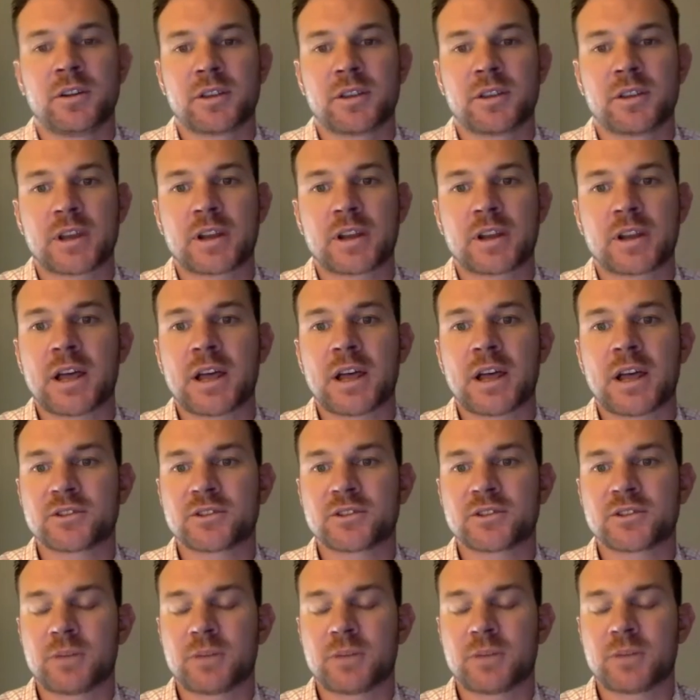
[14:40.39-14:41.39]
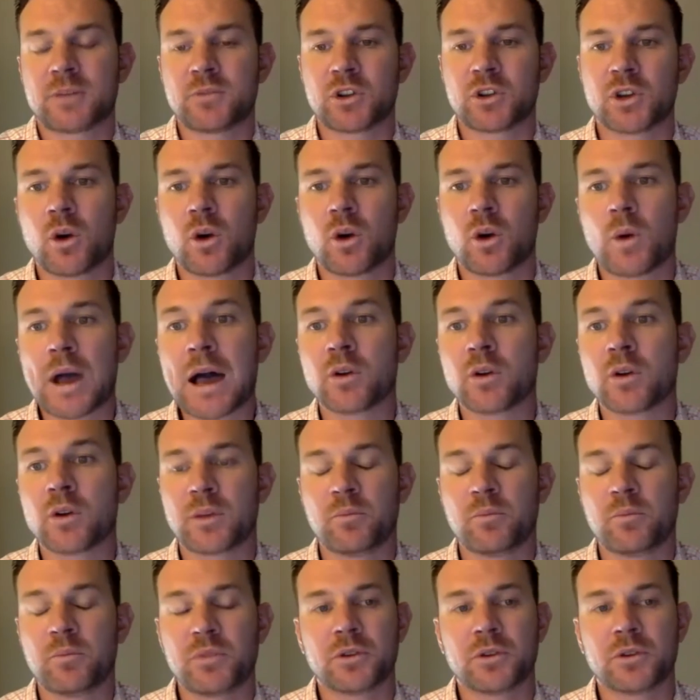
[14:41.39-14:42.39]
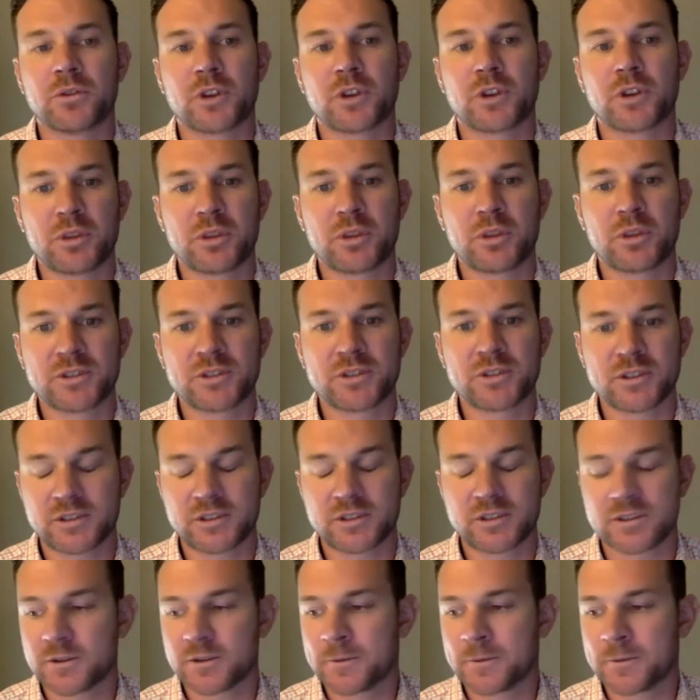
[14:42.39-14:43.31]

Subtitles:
that allows them to go out and build their businesses?